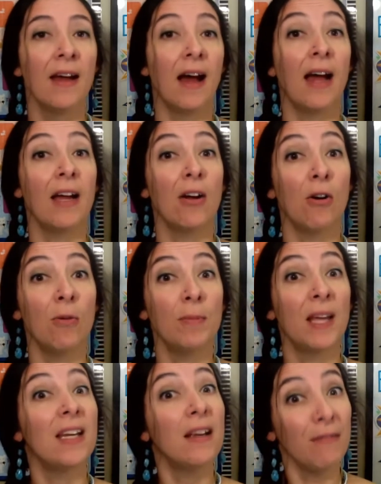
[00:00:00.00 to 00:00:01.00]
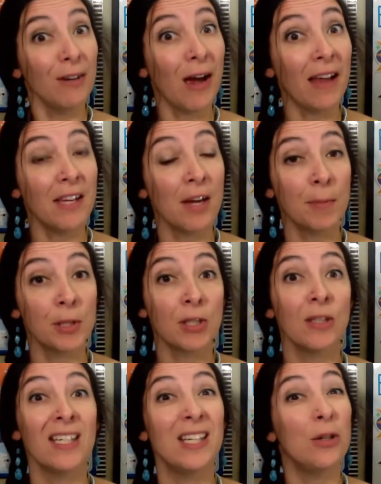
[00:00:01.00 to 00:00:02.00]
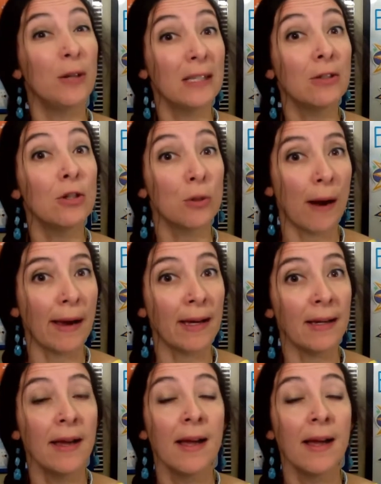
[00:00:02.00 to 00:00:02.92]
I hope that if you had the opportunity, you get to try it,